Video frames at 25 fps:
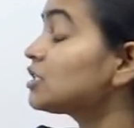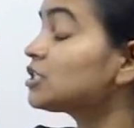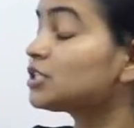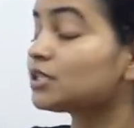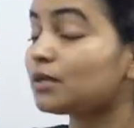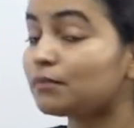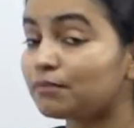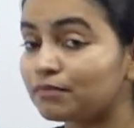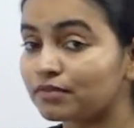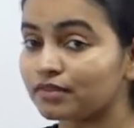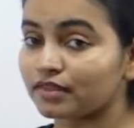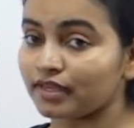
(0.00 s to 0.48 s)

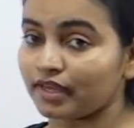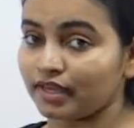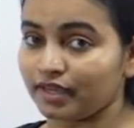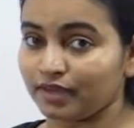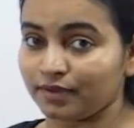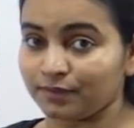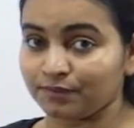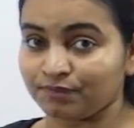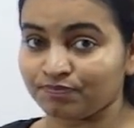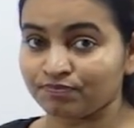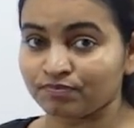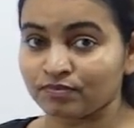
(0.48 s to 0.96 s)

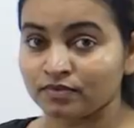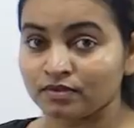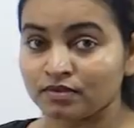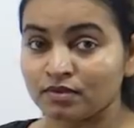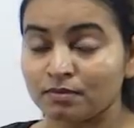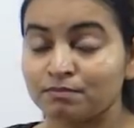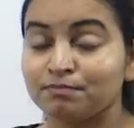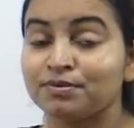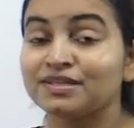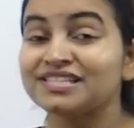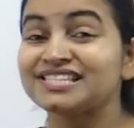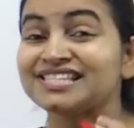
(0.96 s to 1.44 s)
something,
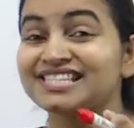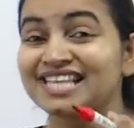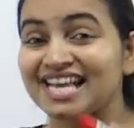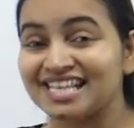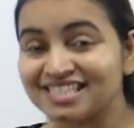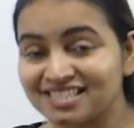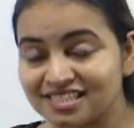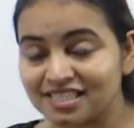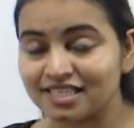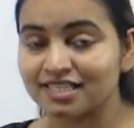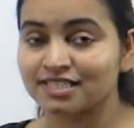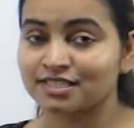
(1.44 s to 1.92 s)

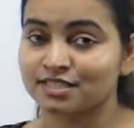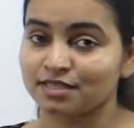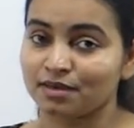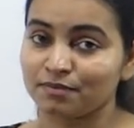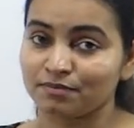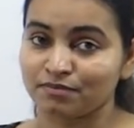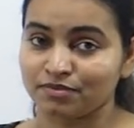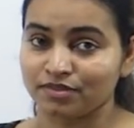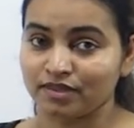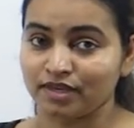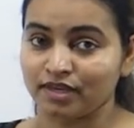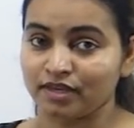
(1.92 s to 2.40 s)
possessing
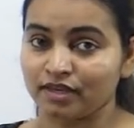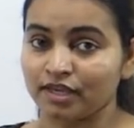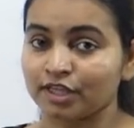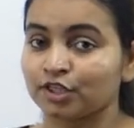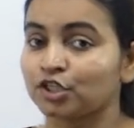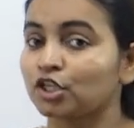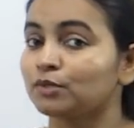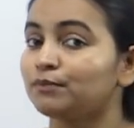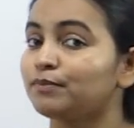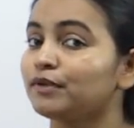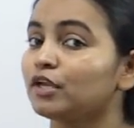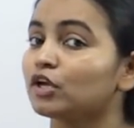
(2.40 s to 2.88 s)
something.
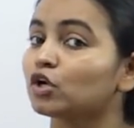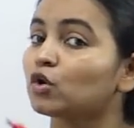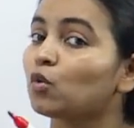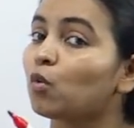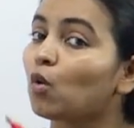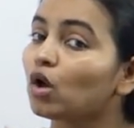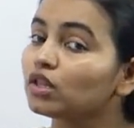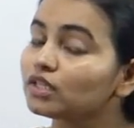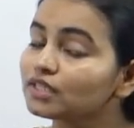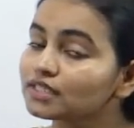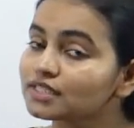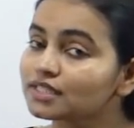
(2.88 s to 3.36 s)
It could be a
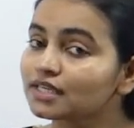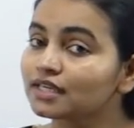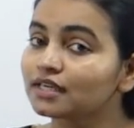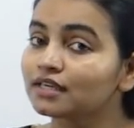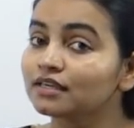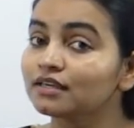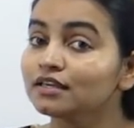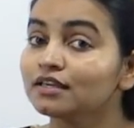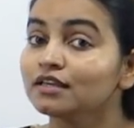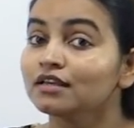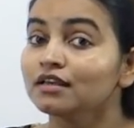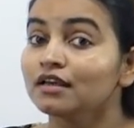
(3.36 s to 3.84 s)

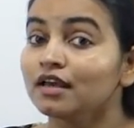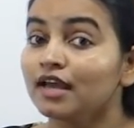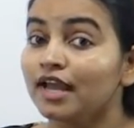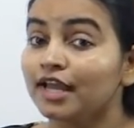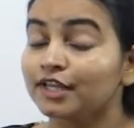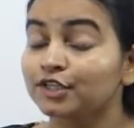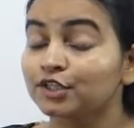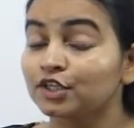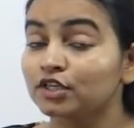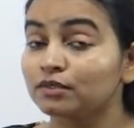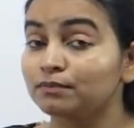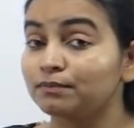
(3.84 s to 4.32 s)
quality,
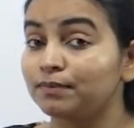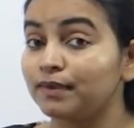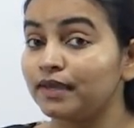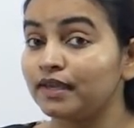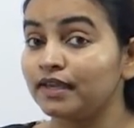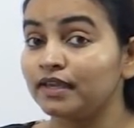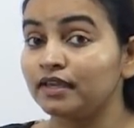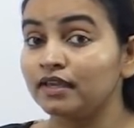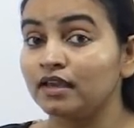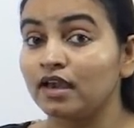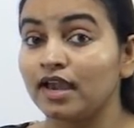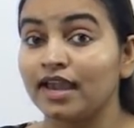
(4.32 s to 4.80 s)
it could
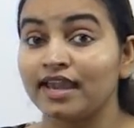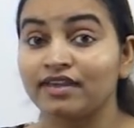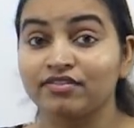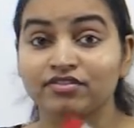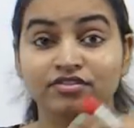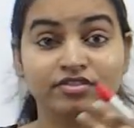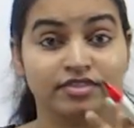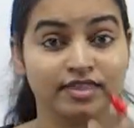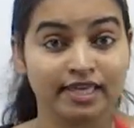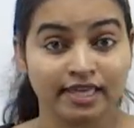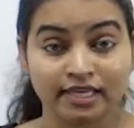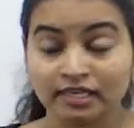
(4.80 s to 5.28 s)
be a
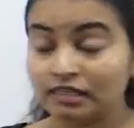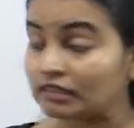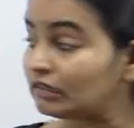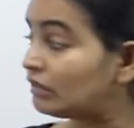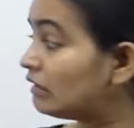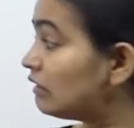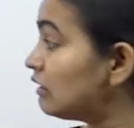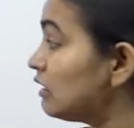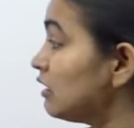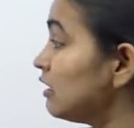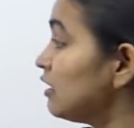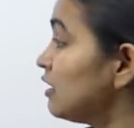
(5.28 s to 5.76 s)

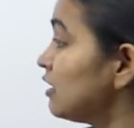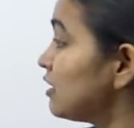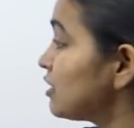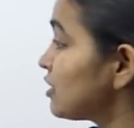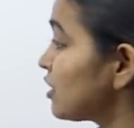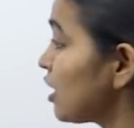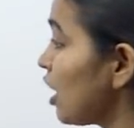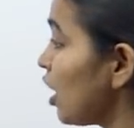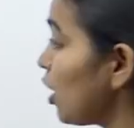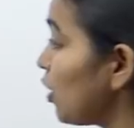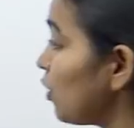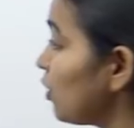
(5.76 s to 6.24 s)
thing.
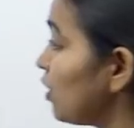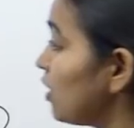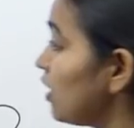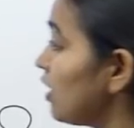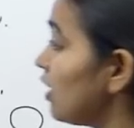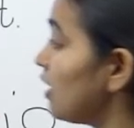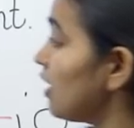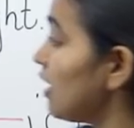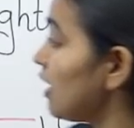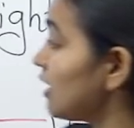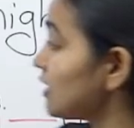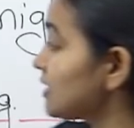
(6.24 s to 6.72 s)
So
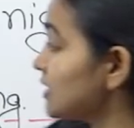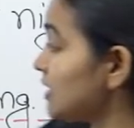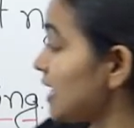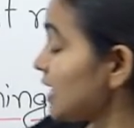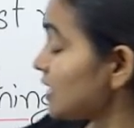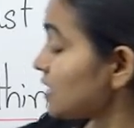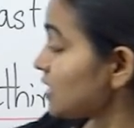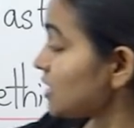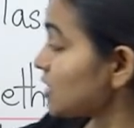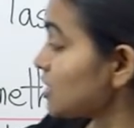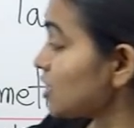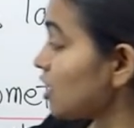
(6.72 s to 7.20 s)
a
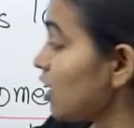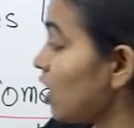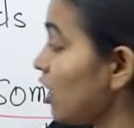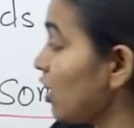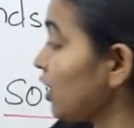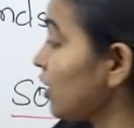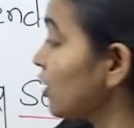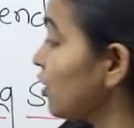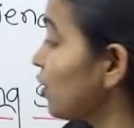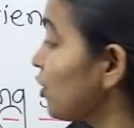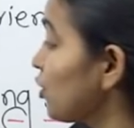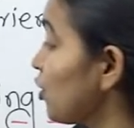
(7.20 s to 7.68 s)
sentence
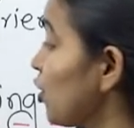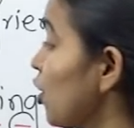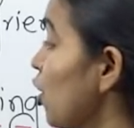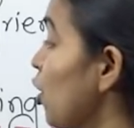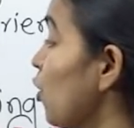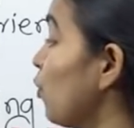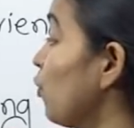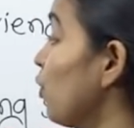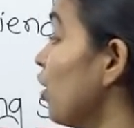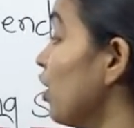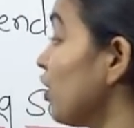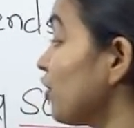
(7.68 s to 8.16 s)
like,
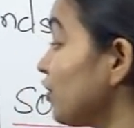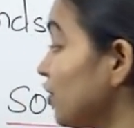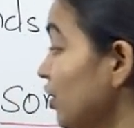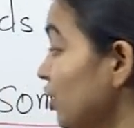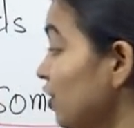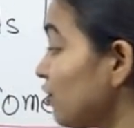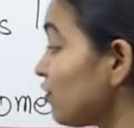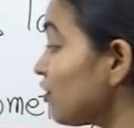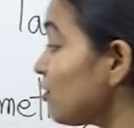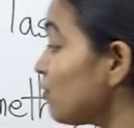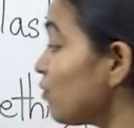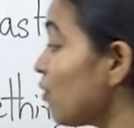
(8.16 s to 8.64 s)
were
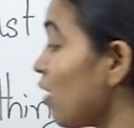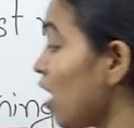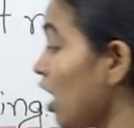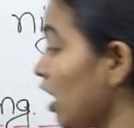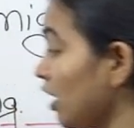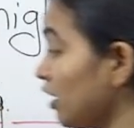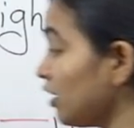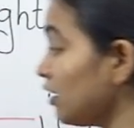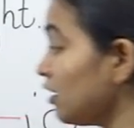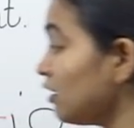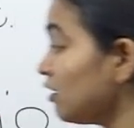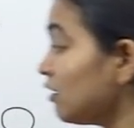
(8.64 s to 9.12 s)
you the
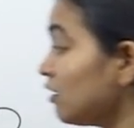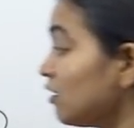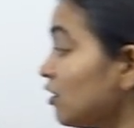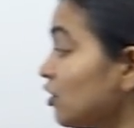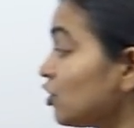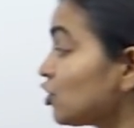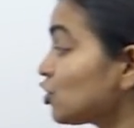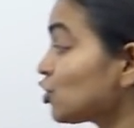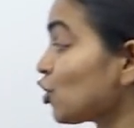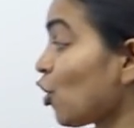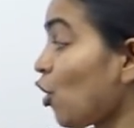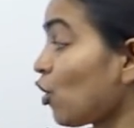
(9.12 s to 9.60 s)
one
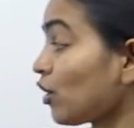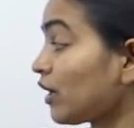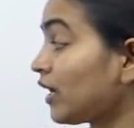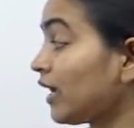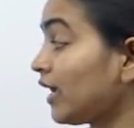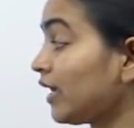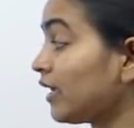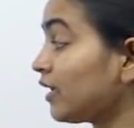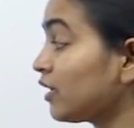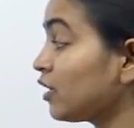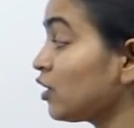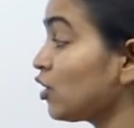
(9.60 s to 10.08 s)

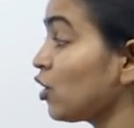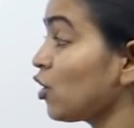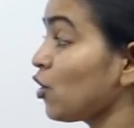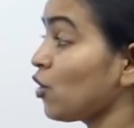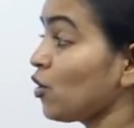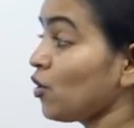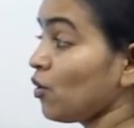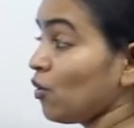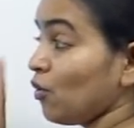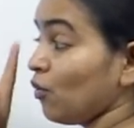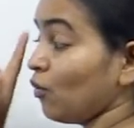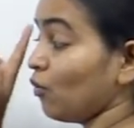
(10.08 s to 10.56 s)
talking
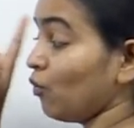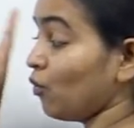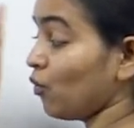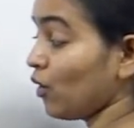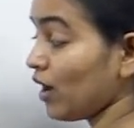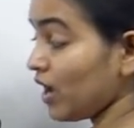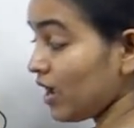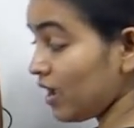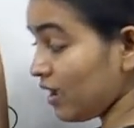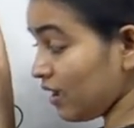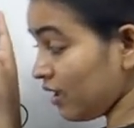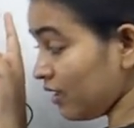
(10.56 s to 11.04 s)

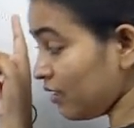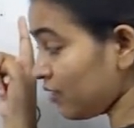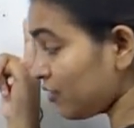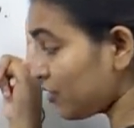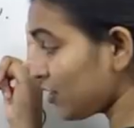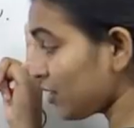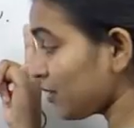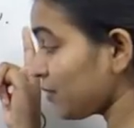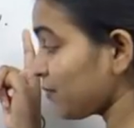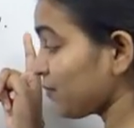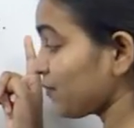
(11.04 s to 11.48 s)
with